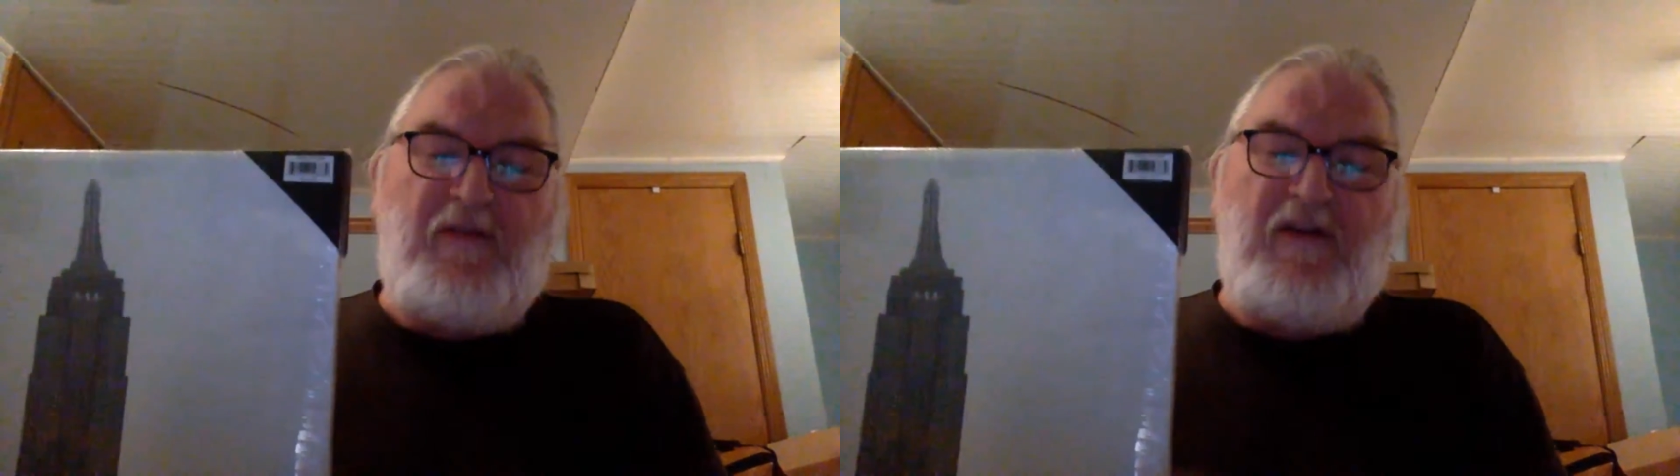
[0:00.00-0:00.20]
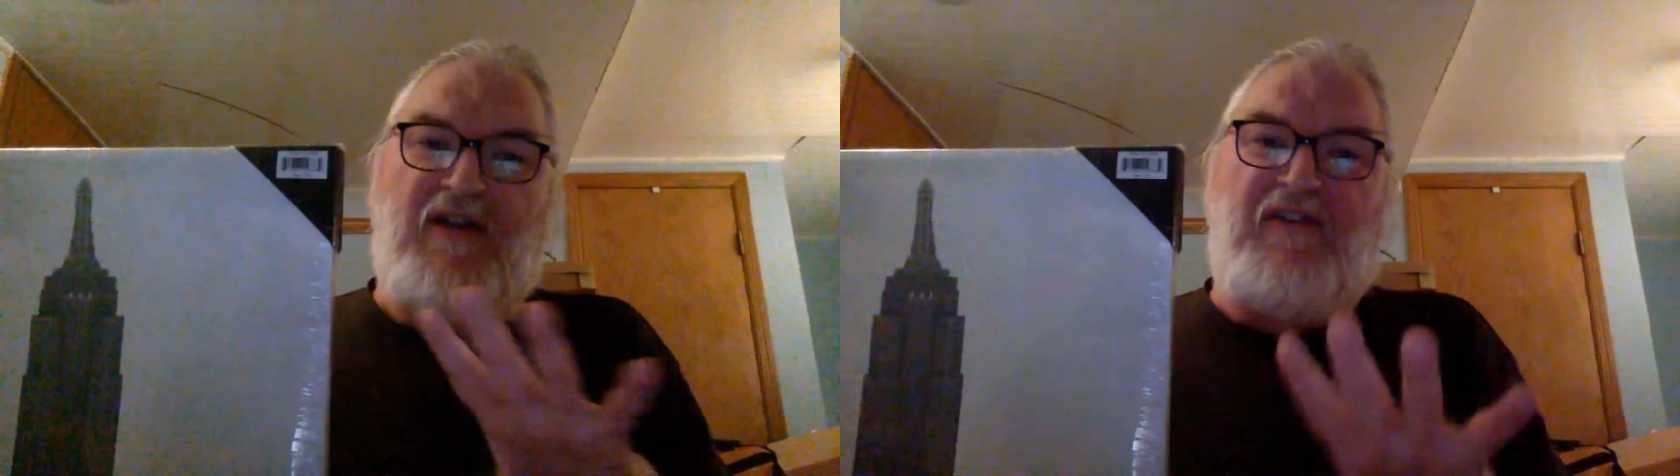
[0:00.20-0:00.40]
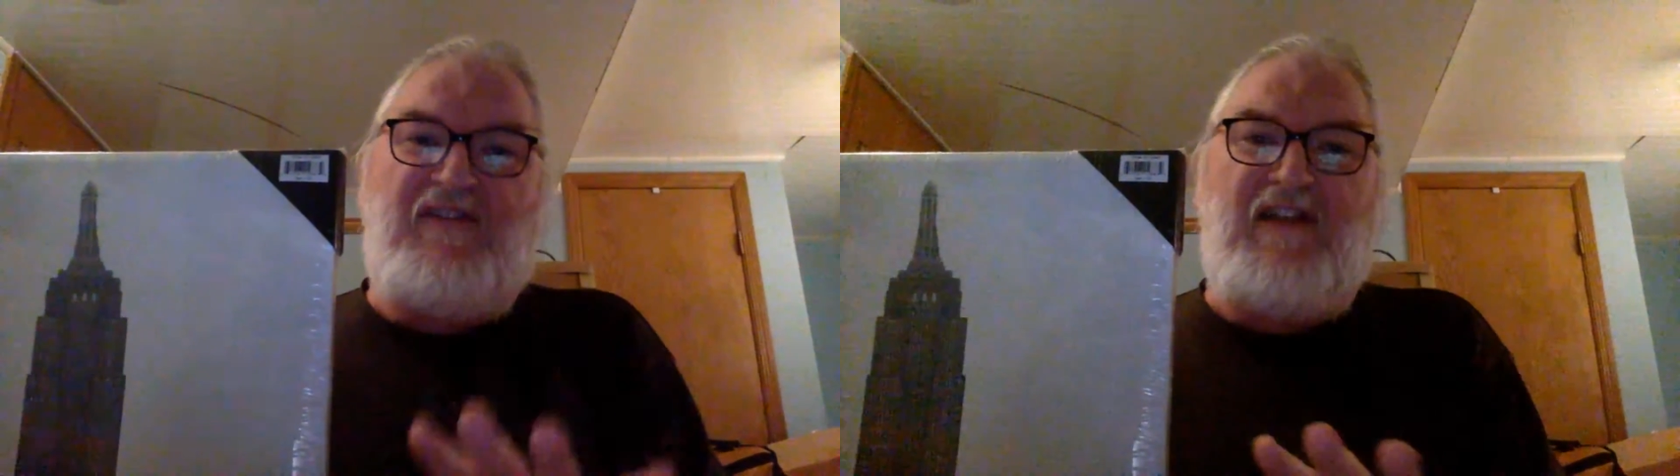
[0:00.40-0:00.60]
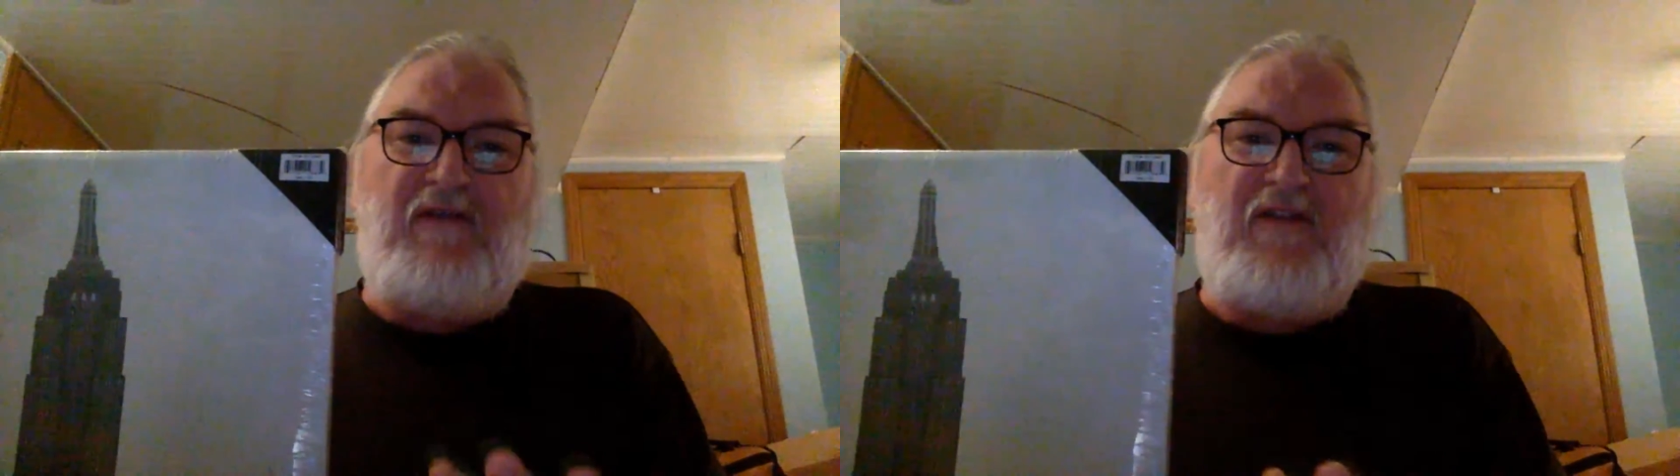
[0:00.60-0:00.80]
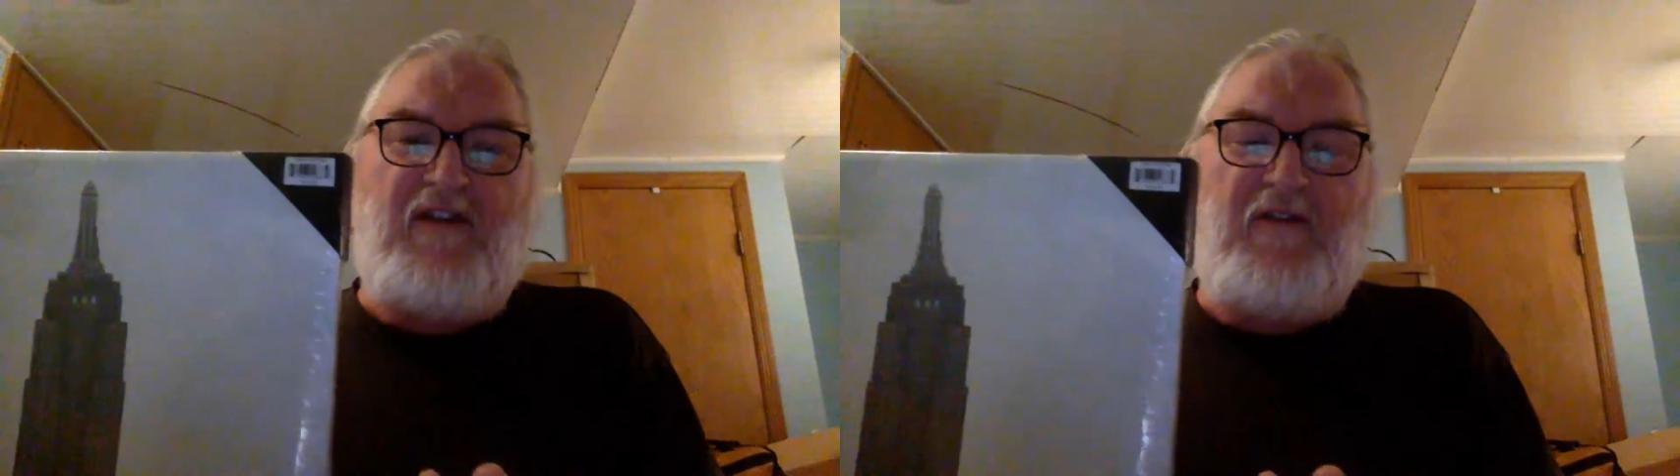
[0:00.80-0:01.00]
but anyway, I'll just say
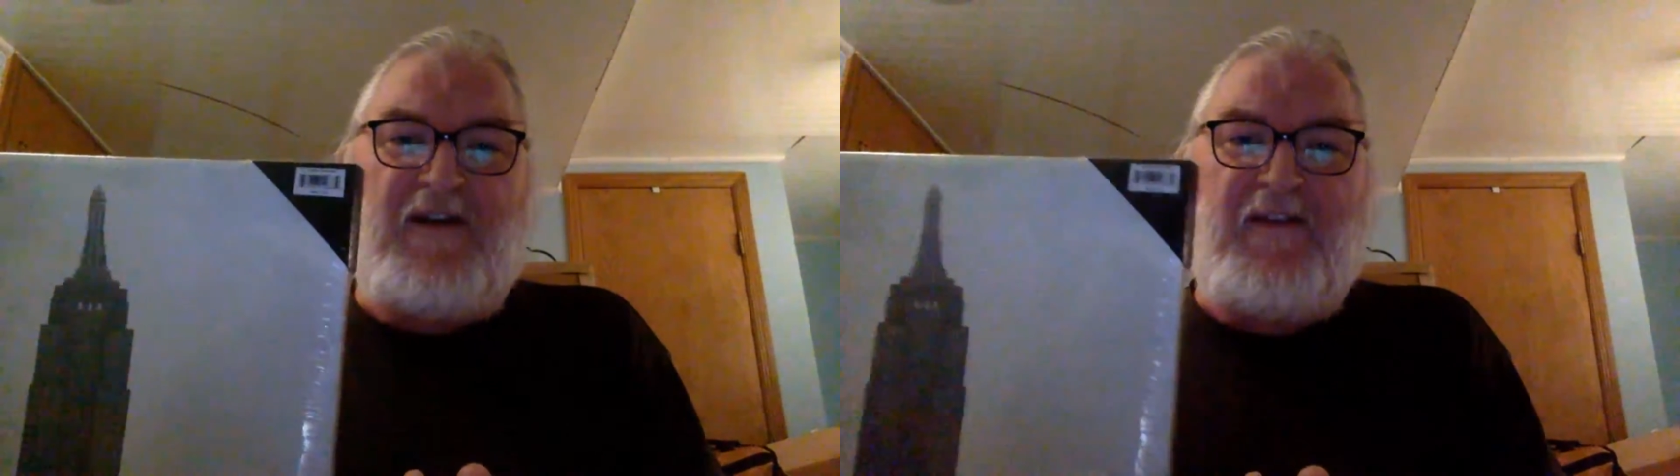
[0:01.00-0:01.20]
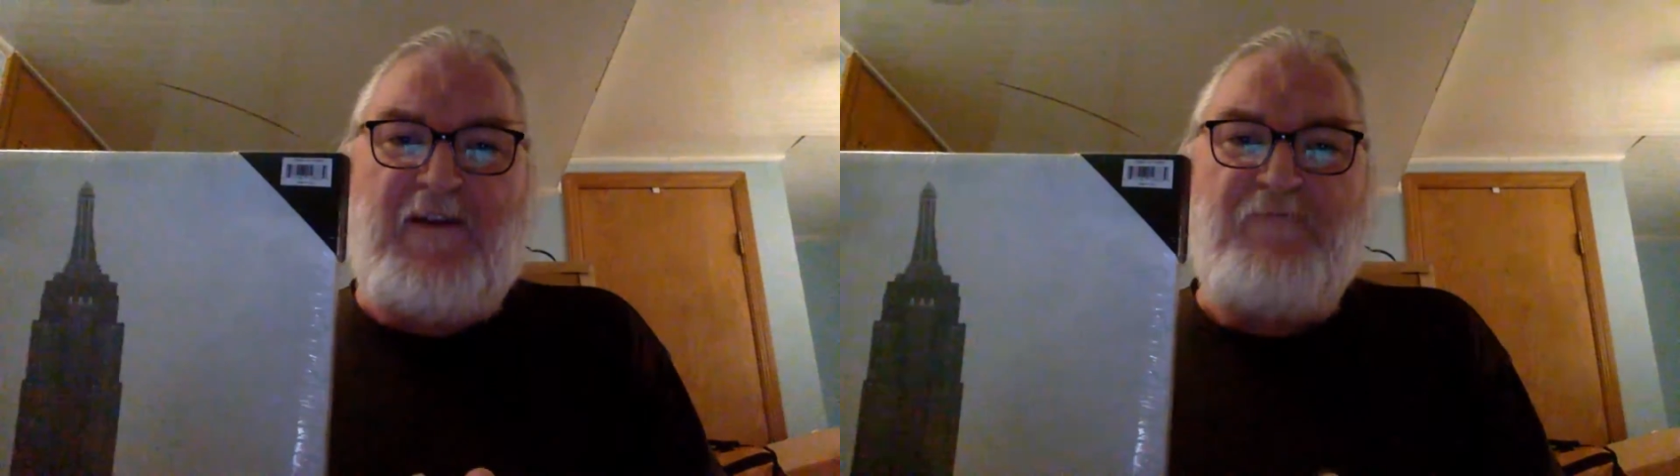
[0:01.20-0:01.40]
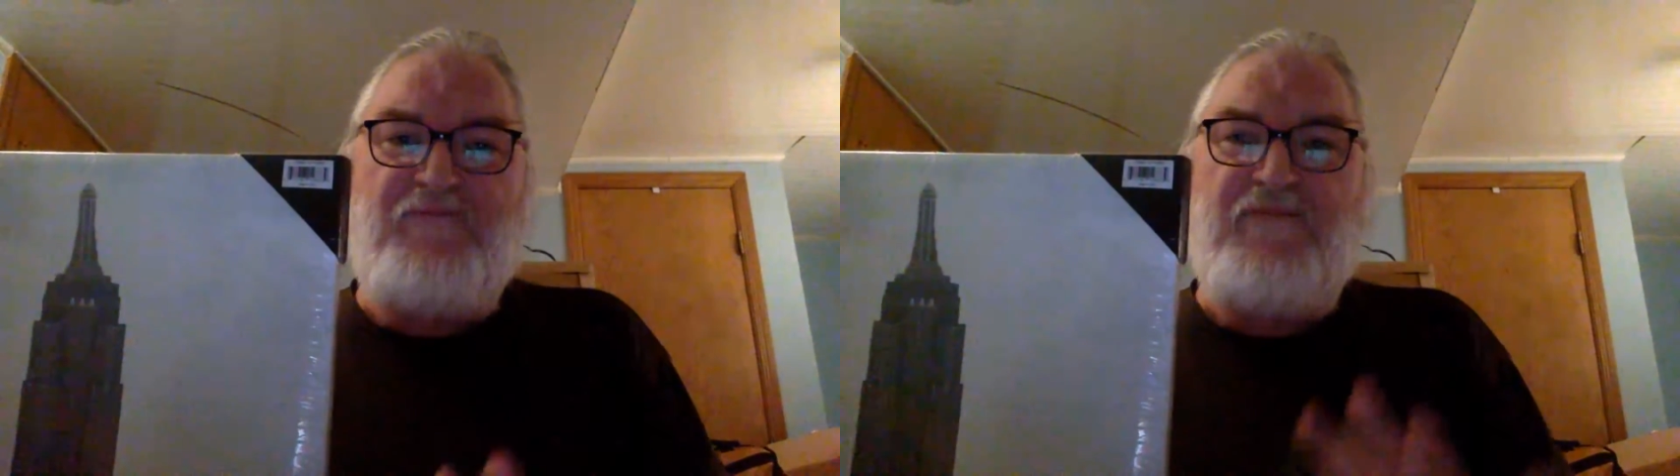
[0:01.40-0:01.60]
really quickly.